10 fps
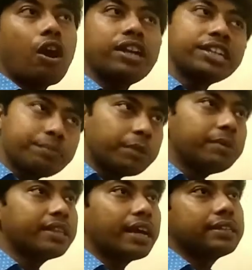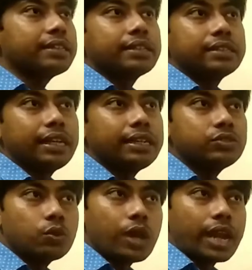or it may be that there
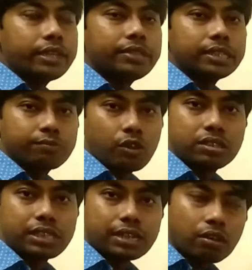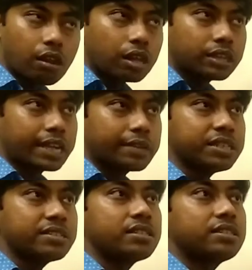is no adiabatic process at all, that
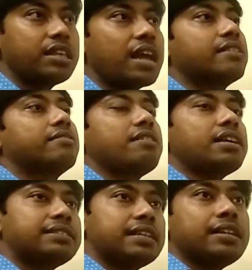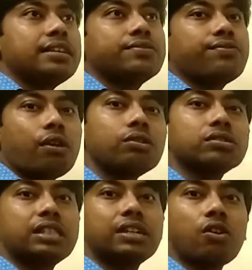means that reaction is
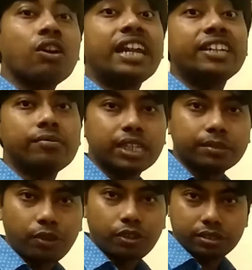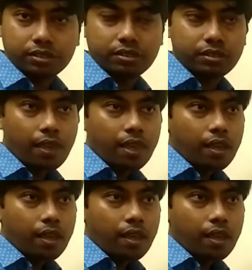follows the non-adiabatic process.